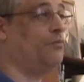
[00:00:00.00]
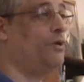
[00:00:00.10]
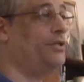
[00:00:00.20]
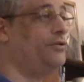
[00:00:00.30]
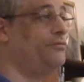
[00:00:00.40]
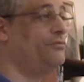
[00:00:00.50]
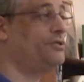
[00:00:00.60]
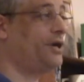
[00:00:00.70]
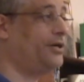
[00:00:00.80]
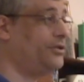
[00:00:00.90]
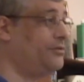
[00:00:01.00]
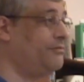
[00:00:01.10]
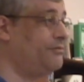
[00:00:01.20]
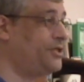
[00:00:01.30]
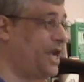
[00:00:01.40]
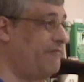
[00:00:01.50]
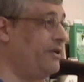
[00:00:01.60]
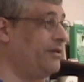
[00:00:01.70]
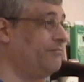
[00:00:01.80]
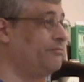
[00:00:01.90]
when you start
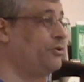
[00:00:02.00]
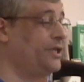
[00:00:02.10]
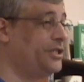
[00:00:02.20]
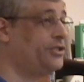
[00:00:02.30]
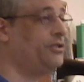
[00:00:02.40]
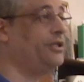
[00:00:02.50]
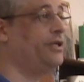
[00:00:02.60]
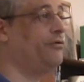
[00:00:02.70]
shaving traditionally,